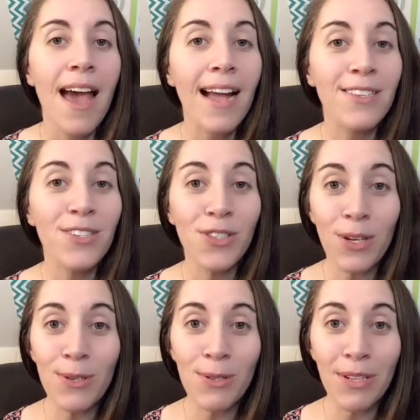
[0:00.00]
and to
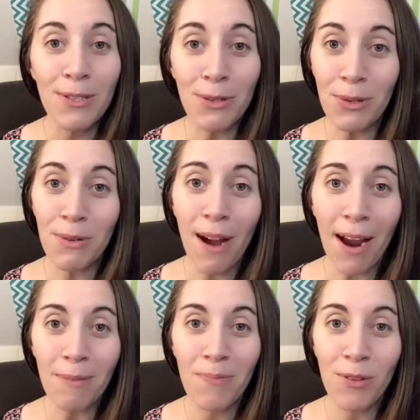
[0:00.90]
show students who you
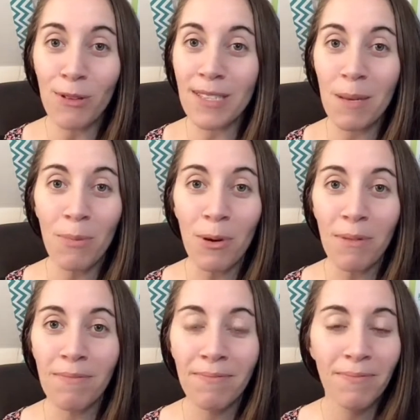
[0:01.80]
are through a
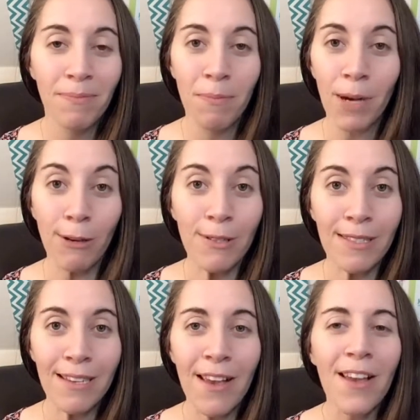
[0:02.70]
simple
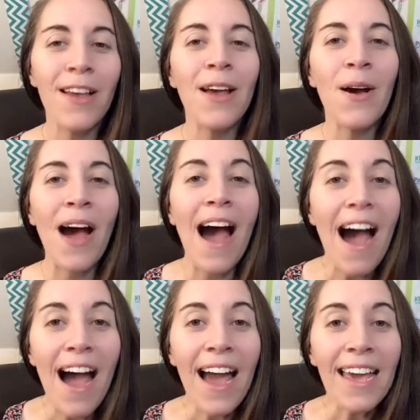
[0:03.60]
post.
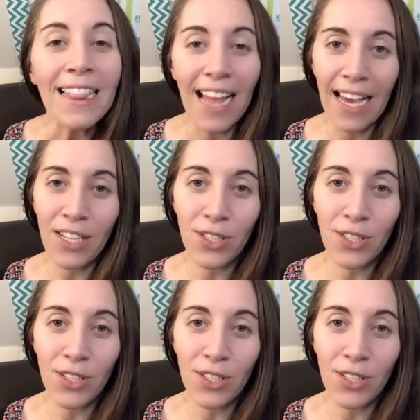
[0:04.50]
I like